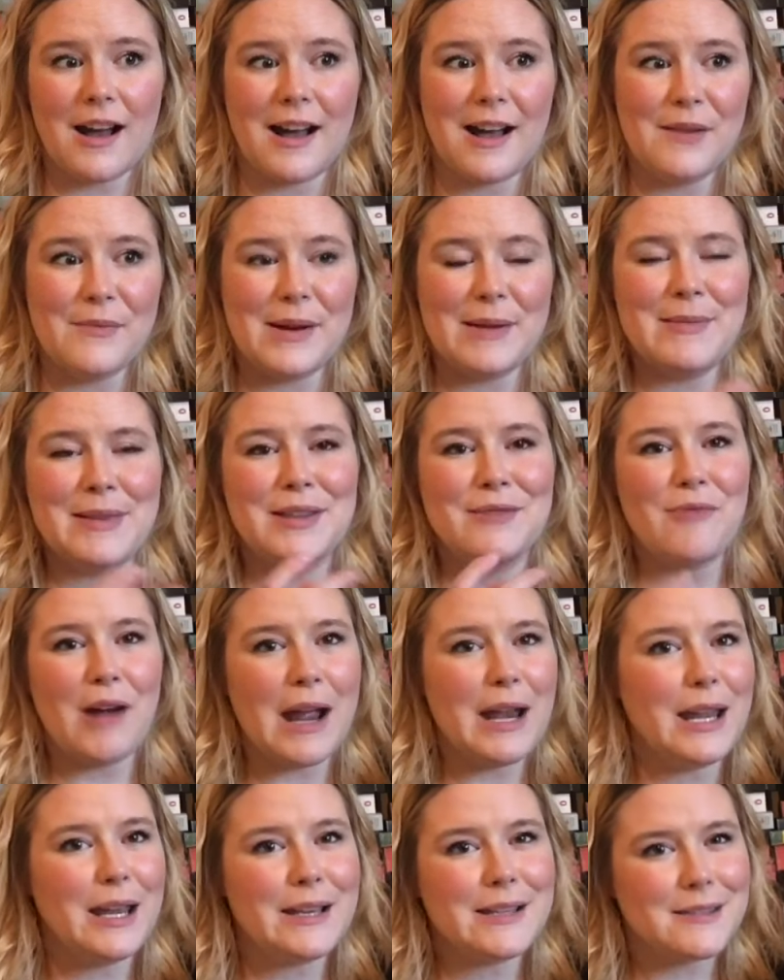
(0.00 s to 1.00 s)
I mean, the
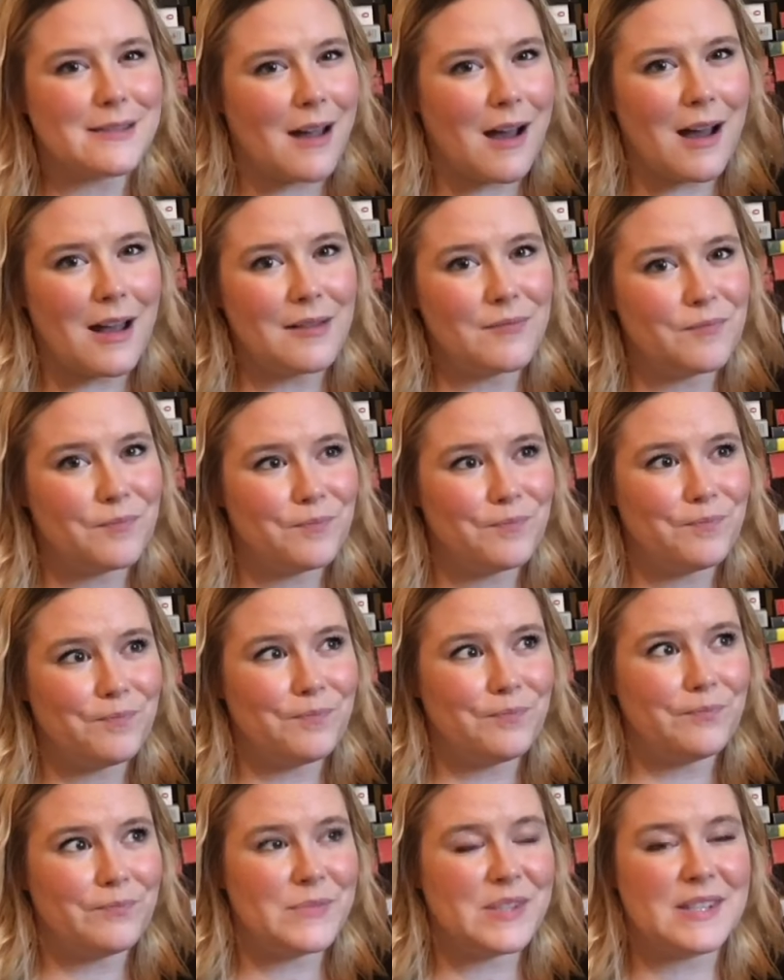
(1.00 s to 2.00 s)
writing is not
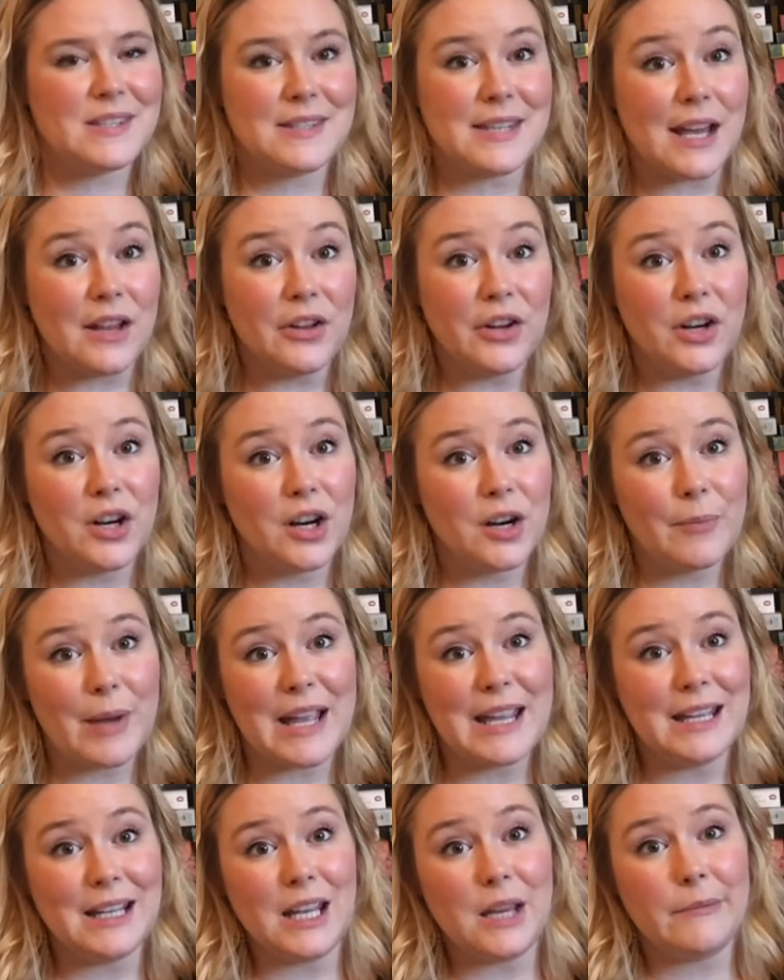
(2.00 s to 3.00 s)
stellar
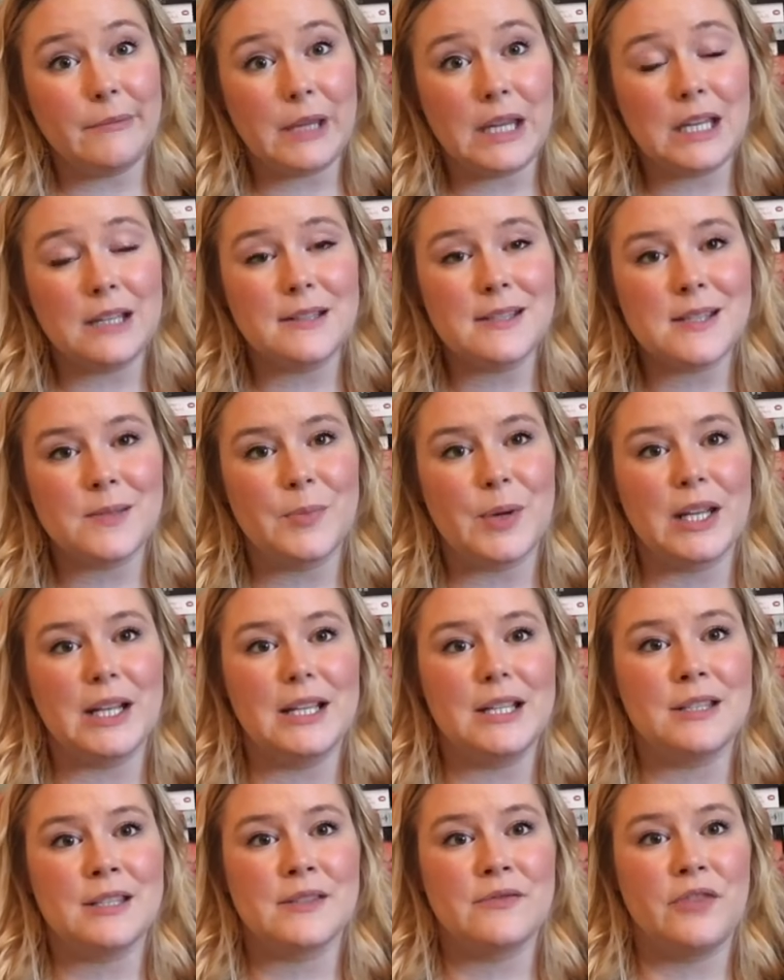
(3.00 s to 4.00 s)
by any means,
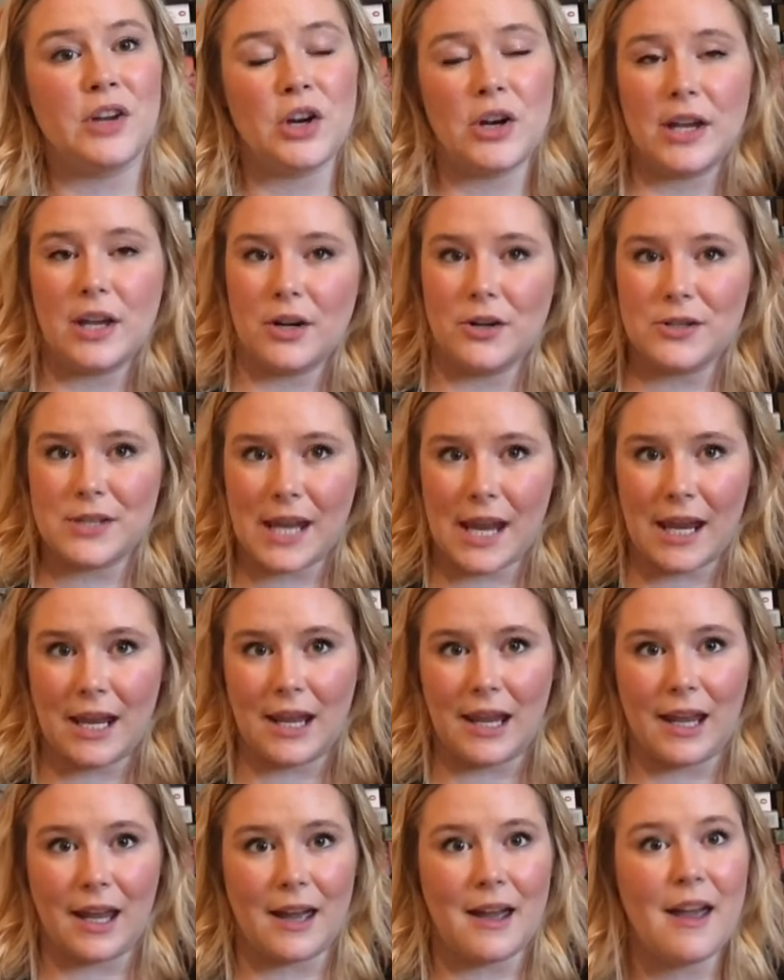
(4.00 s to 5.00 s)
but it's very
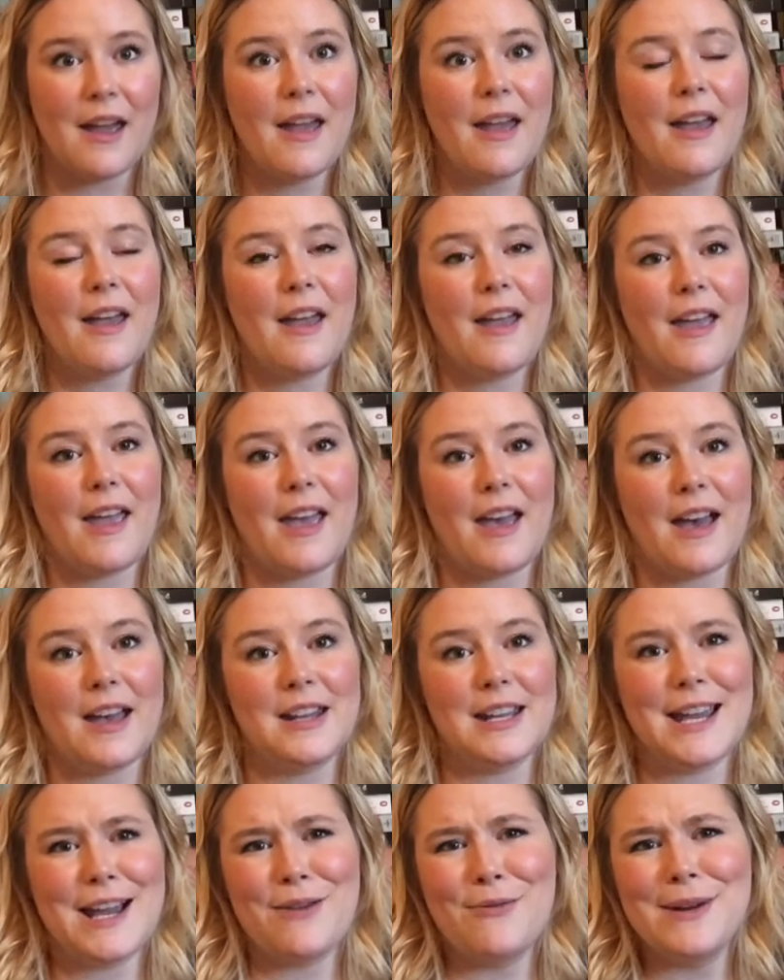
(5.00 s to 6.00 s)
entertaining,
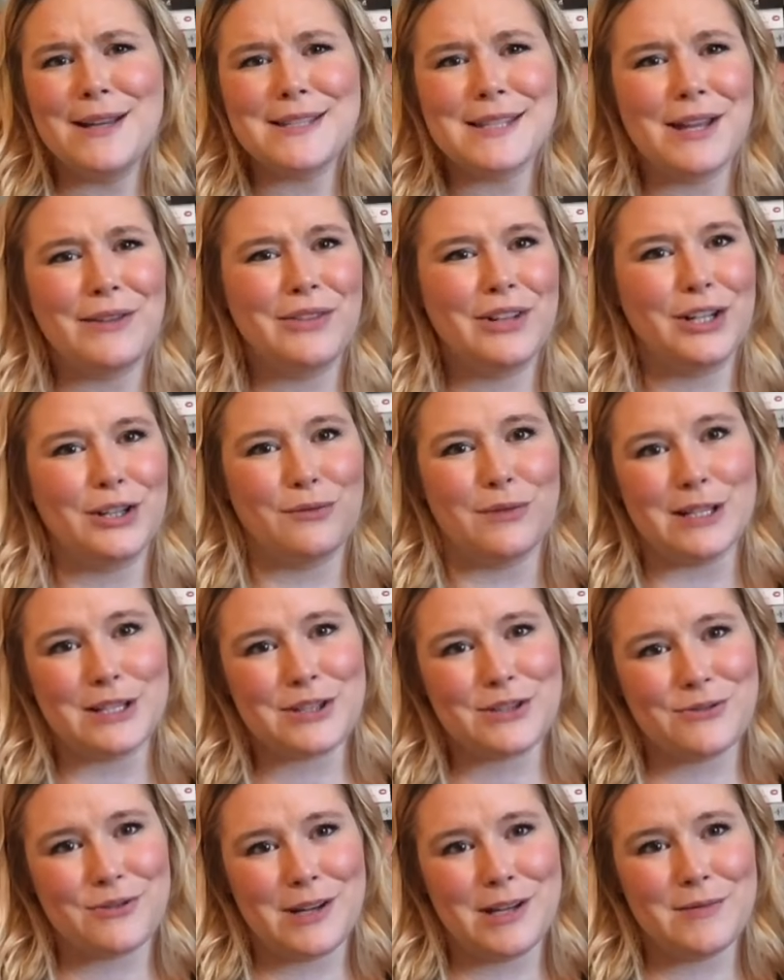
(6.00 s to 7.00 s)
and I always love a good
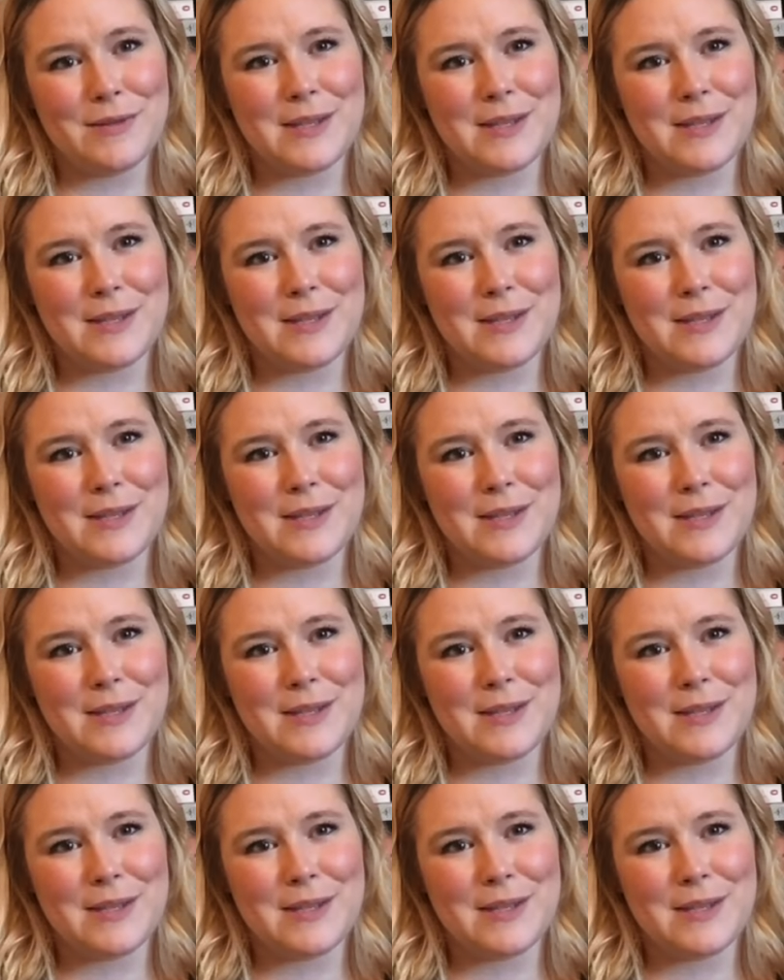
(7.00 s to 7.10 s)
witch story.